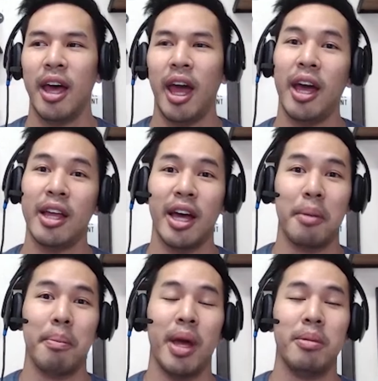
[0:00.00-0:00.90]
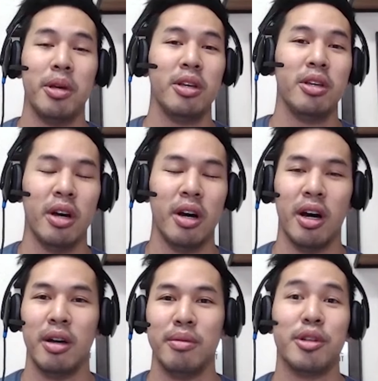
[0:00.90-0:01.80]
hey, like maybe
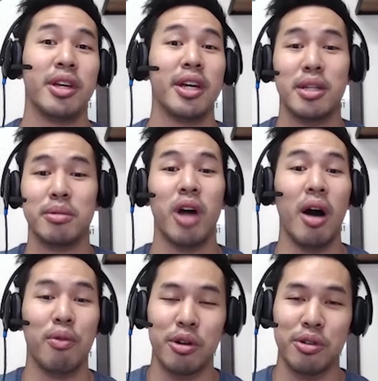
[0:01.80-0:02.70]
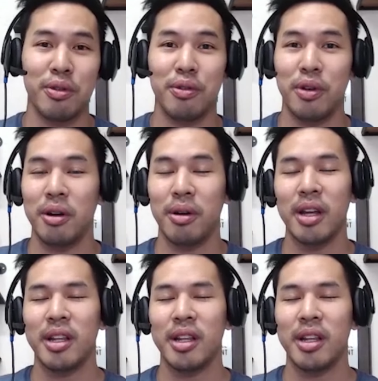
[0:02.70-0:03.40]
uh, you can get some softwares for free, right?